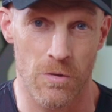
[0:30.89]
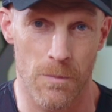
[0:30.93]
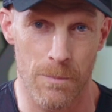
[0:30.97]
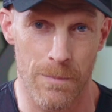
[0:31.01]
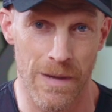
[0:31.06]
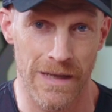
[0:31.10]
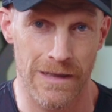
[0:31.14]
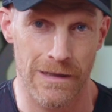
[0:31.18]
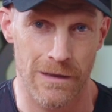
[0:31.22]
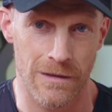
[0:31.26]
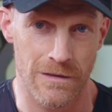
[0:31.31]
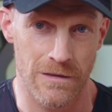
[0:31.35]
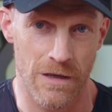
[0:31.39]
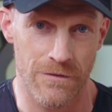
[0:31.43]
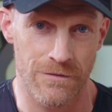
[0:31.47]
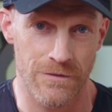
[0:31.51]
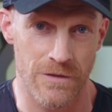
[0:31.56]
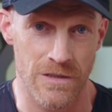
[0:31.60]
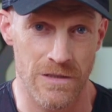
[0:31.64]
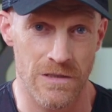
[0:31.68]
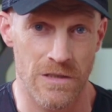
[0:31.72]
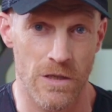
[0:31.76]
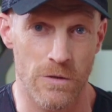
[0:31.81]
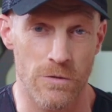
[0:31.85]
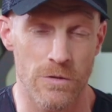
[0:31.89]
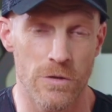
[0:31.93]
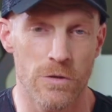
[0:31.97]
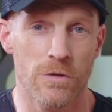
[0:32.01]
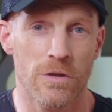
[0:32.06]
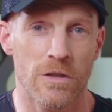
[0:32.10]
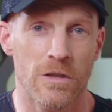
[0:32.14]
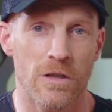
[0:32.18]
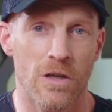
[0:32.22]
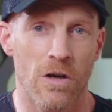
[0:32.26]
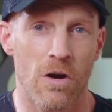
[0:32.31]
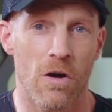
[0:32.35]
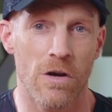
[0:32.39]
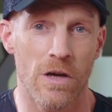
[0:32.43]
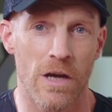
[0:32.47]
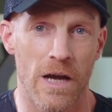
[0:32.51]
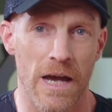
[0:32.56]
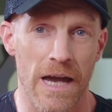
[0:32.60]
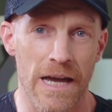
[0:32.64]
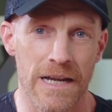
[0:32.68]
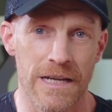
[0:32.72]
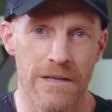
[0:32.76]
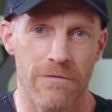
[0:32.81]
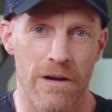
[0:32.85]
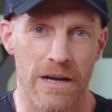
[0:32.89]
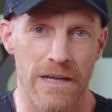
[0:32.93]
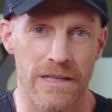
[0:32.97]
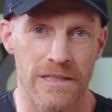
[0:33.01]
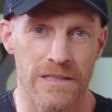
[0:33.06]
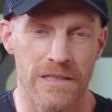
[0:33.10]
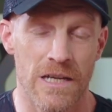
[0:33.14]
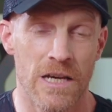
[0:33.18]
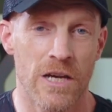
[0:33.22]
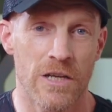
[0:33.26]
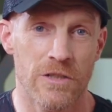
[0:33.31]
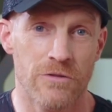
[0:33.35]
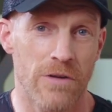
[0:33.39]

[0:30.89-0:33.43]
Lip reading: your mental toughness so you can conquer any race,